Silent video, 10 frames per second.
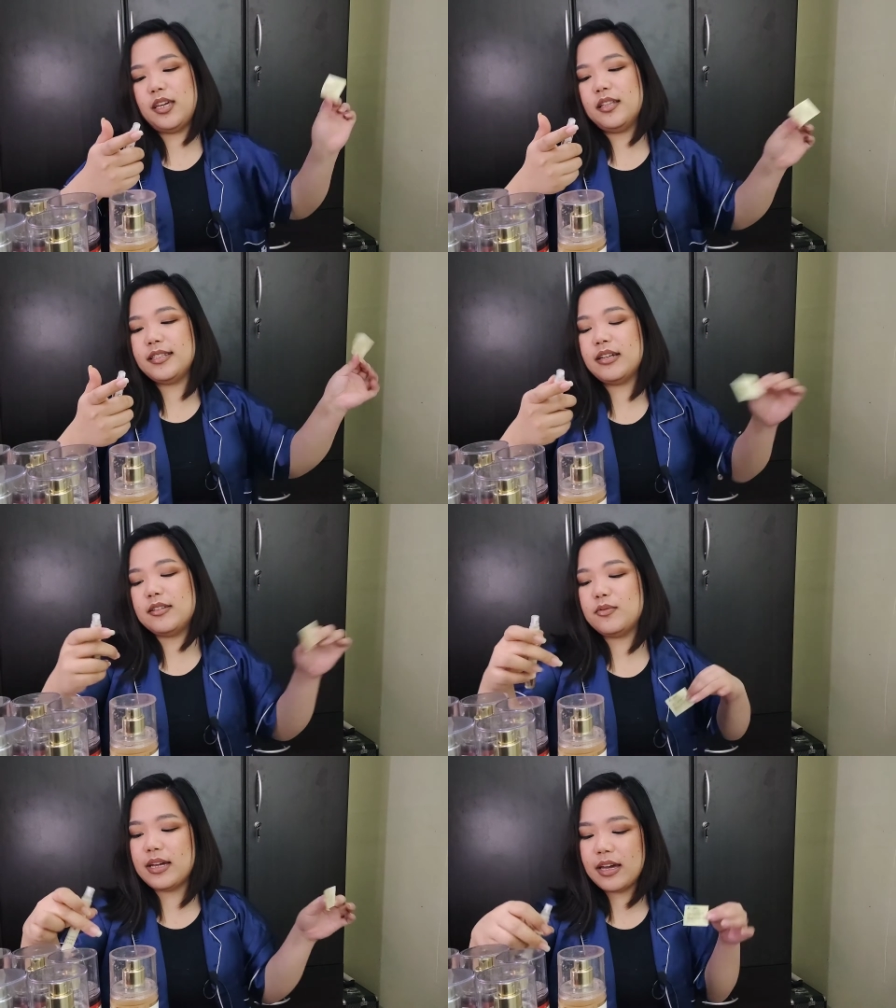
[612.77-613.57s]
Let's try
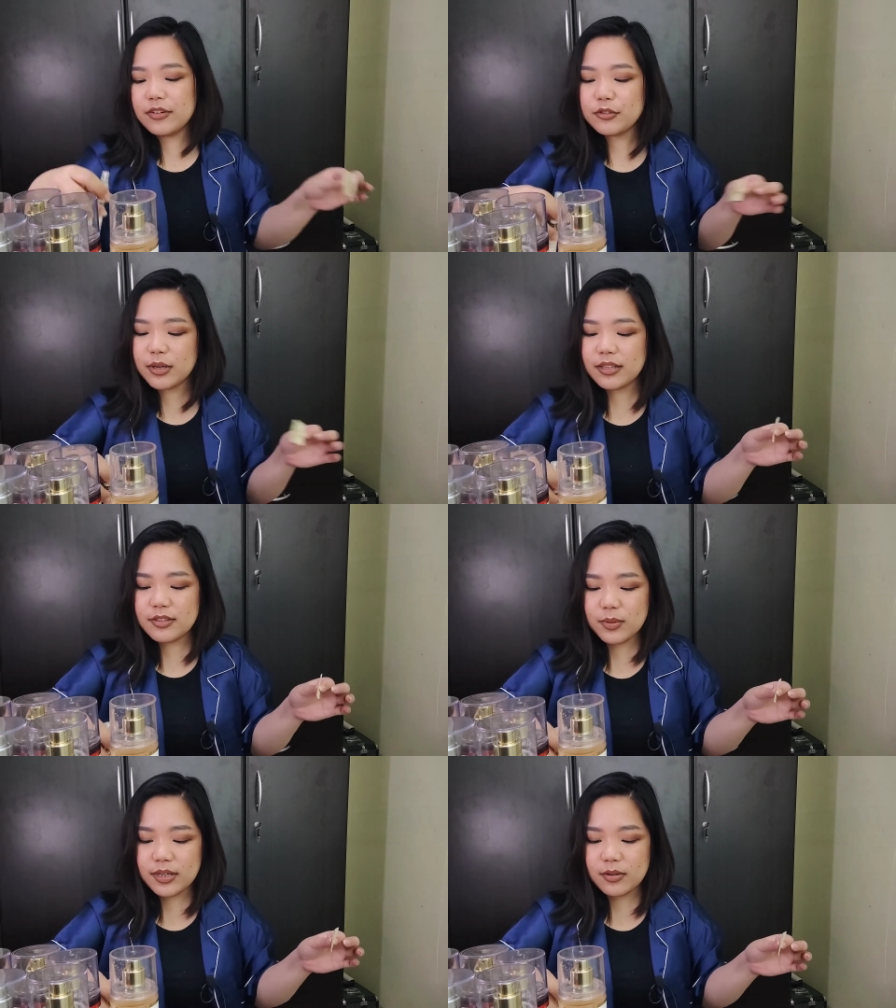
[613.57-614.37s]
this one. I haven't tried
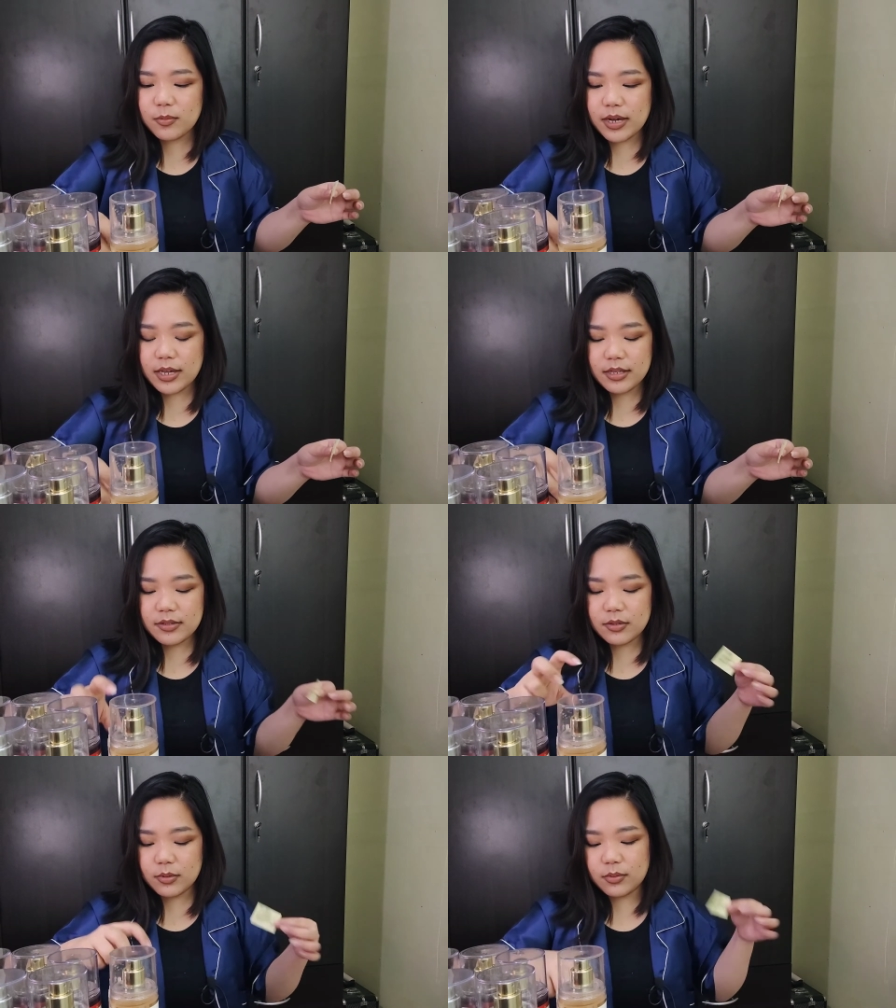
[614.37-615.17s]
this one in a while,
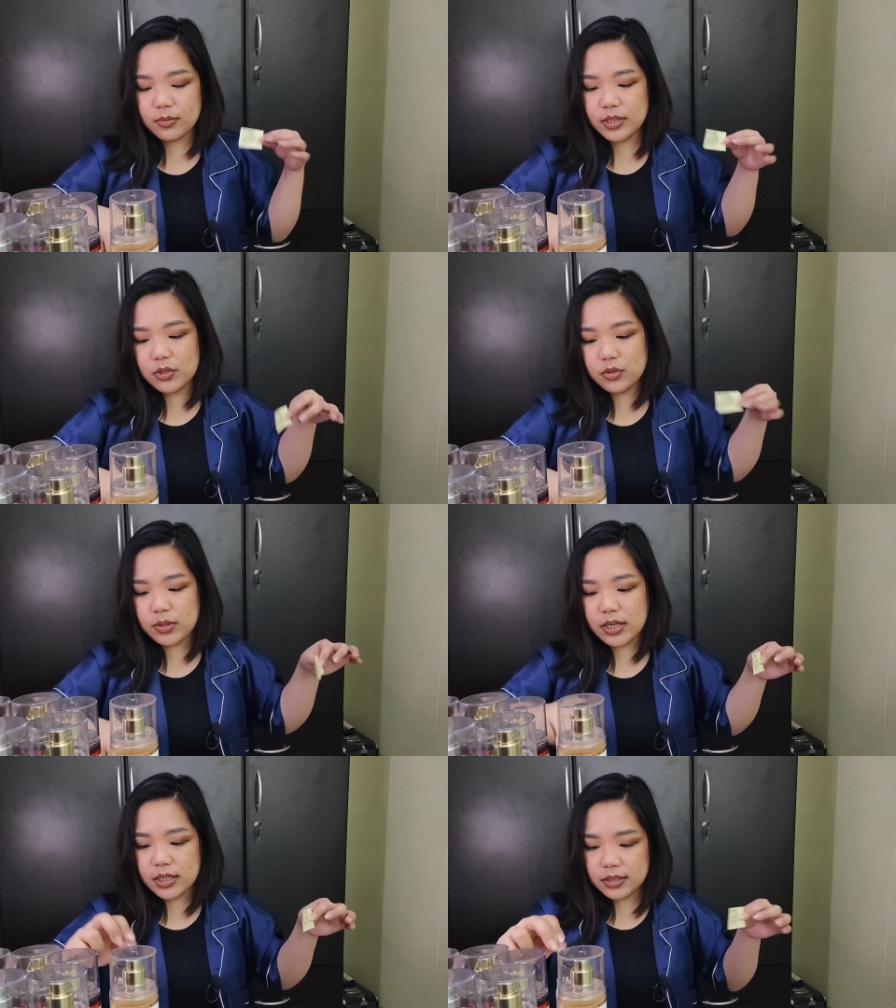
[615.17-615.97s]
so let's
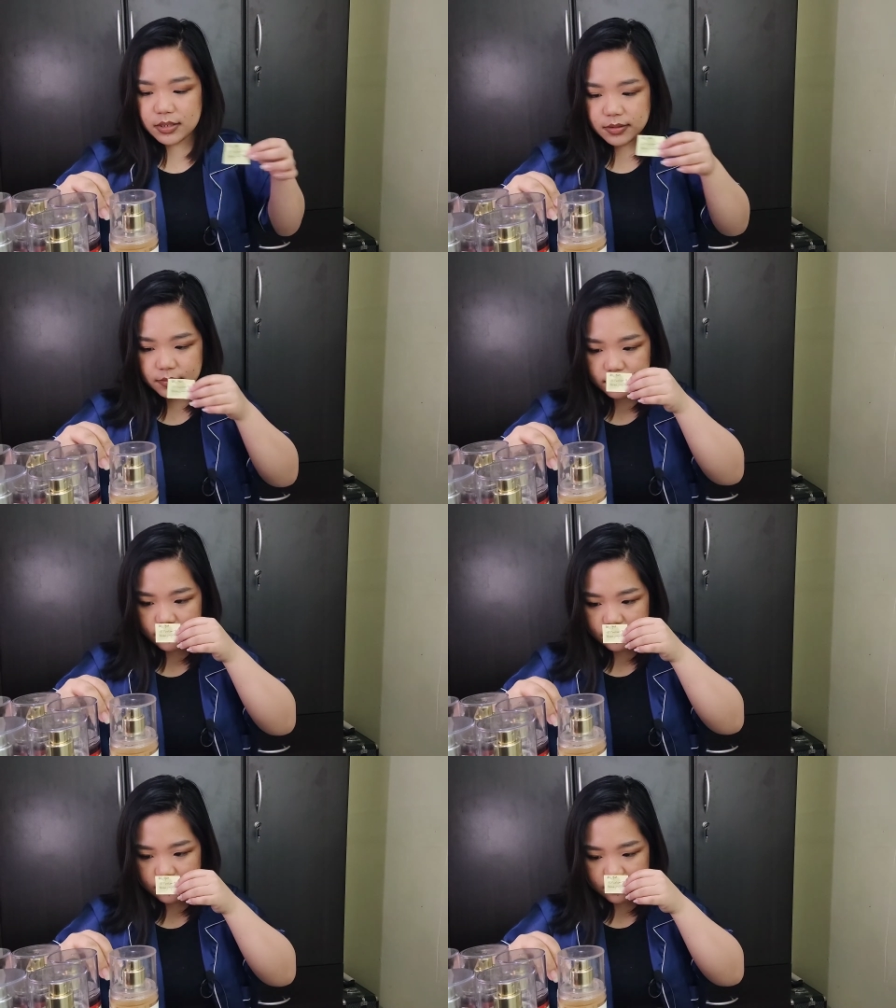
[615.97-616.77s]
try it.
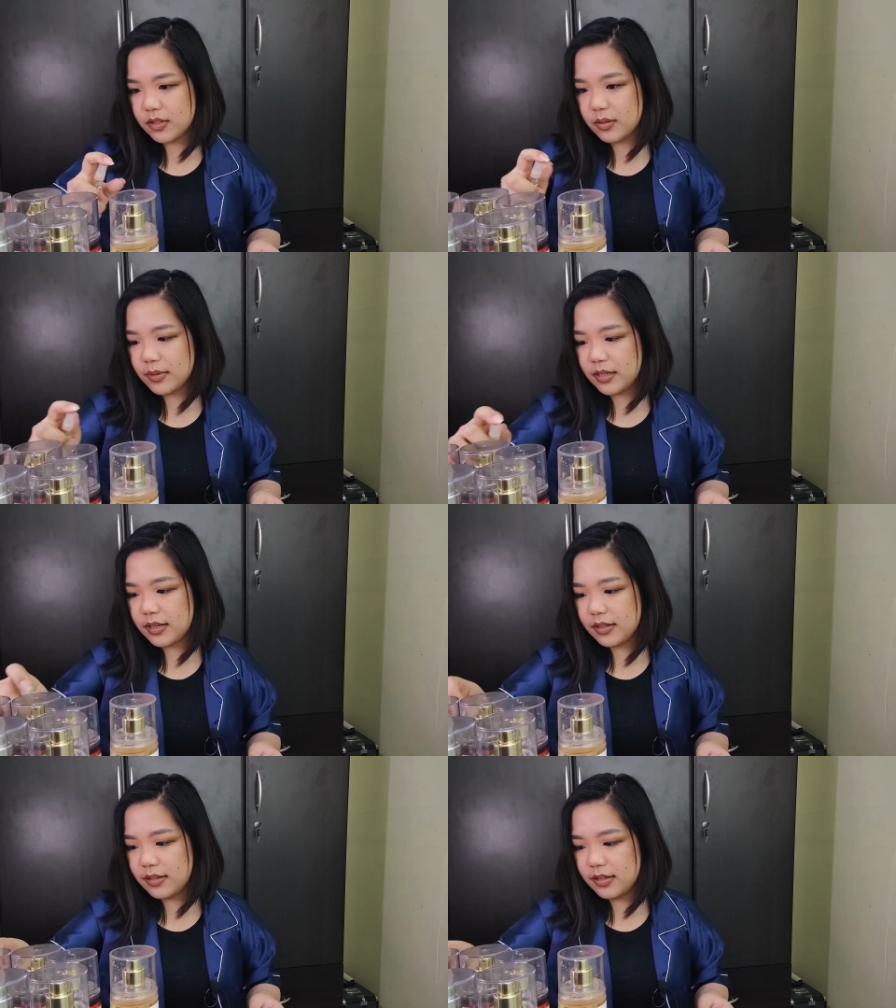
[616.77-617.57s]
Oh my
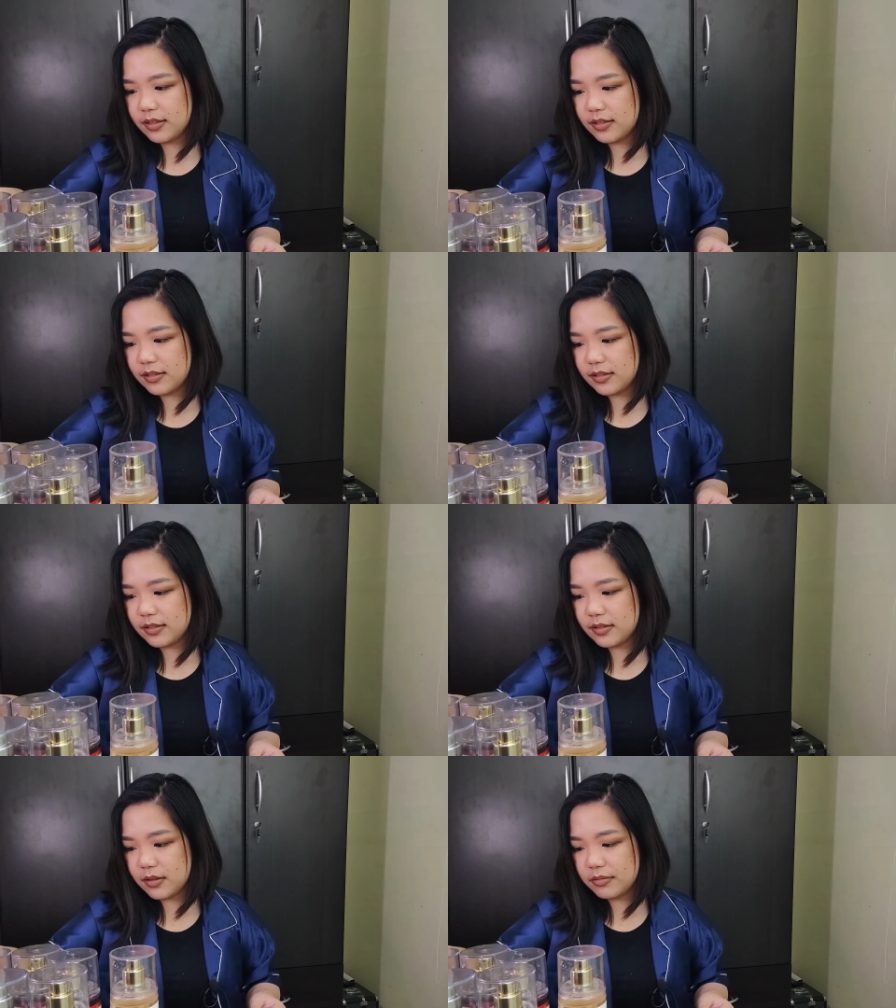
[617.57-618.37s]
god, I think this
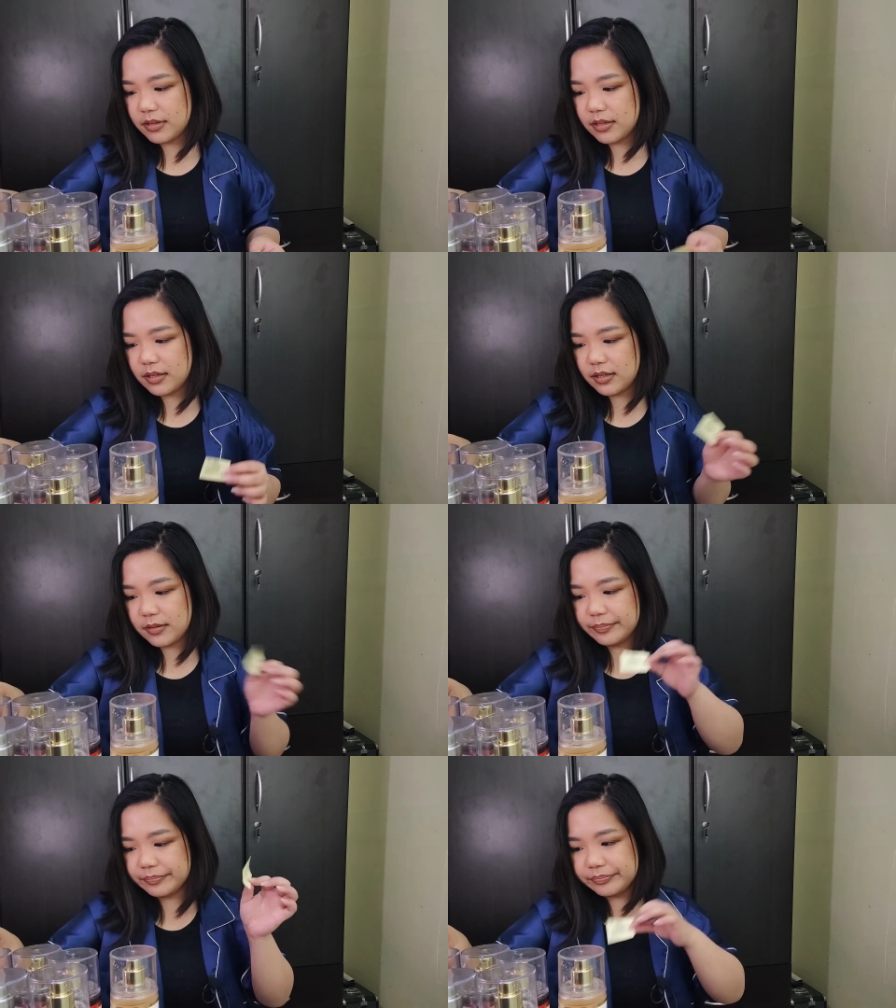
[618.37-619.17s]
is already